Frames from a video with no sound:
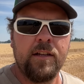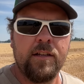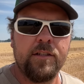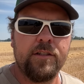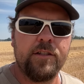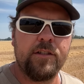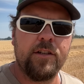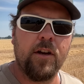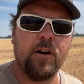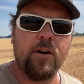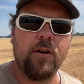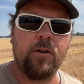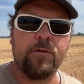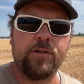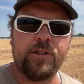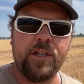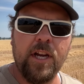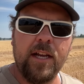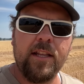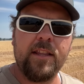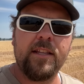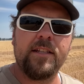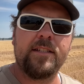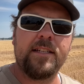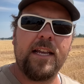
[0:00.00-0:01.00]
so
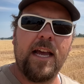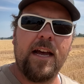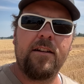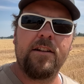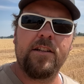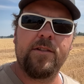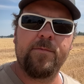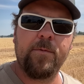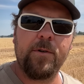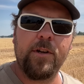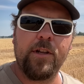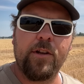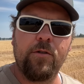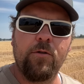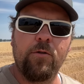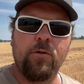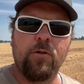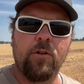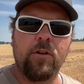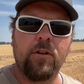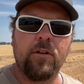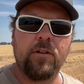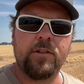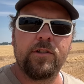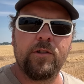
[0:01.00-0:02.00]
check this out. It's pretty
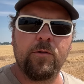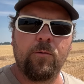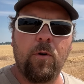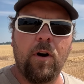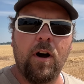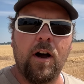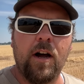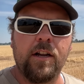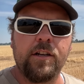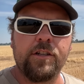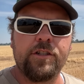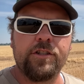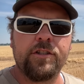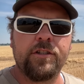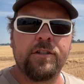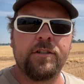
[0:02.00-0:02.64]
cool to watch.